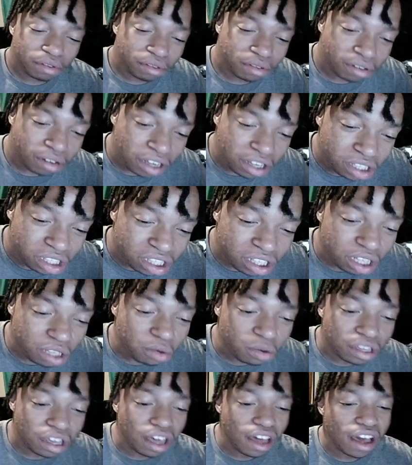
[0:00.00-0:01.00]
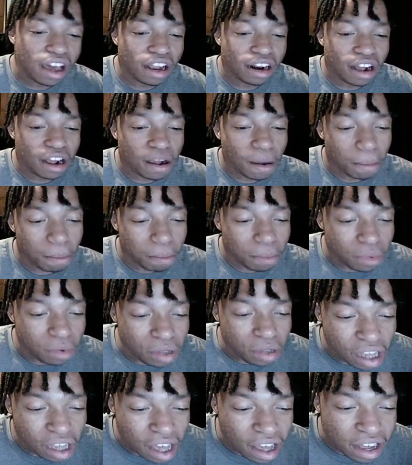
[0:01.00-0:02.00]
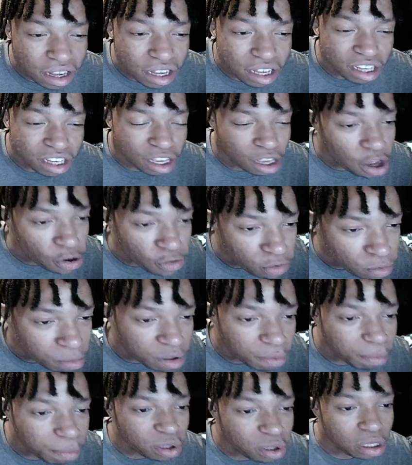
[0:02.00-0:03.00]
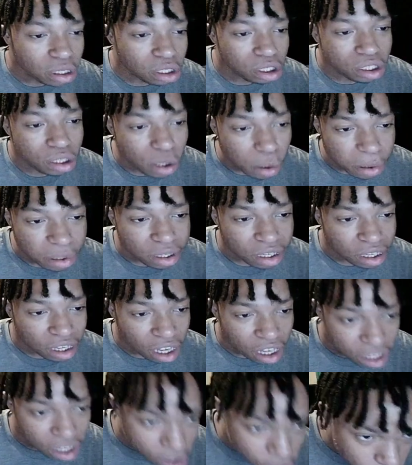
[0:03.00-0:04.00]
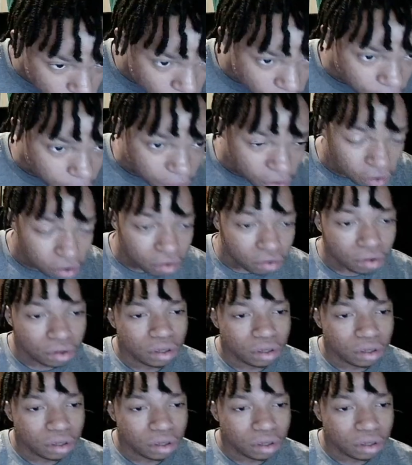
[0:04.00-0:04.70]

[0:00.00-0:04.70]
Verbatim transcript: He said you can hate um, you can hate the government but you can still love the country, bro.